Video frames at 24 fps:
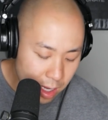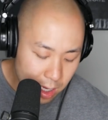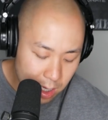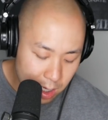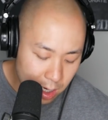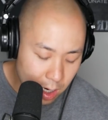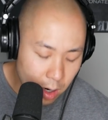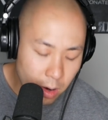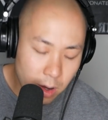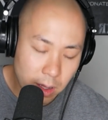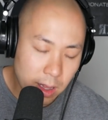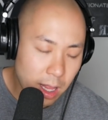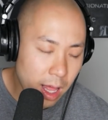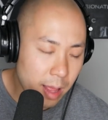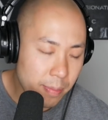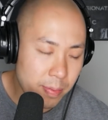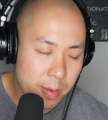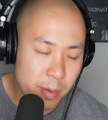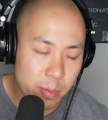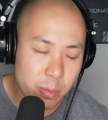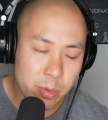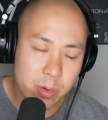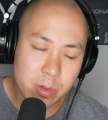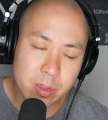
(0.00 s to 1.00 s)
You know, a lot of
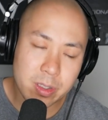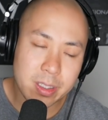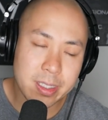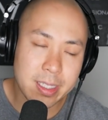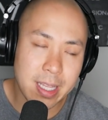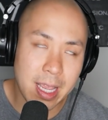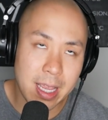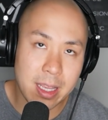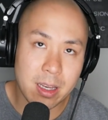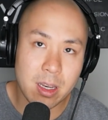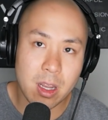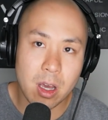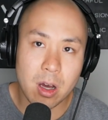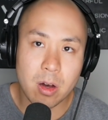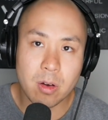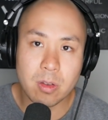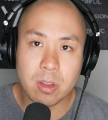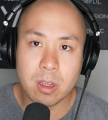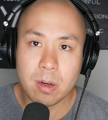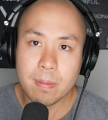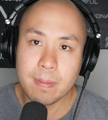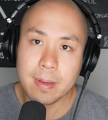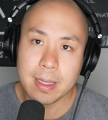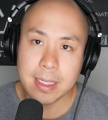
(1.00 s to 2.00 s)
people will say no,
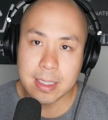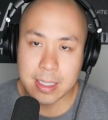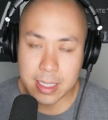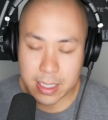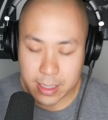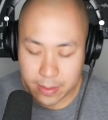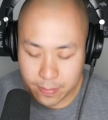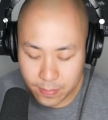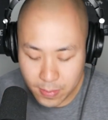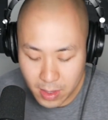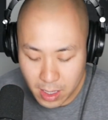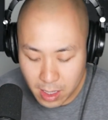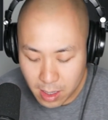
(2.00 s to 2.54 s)
they're busy,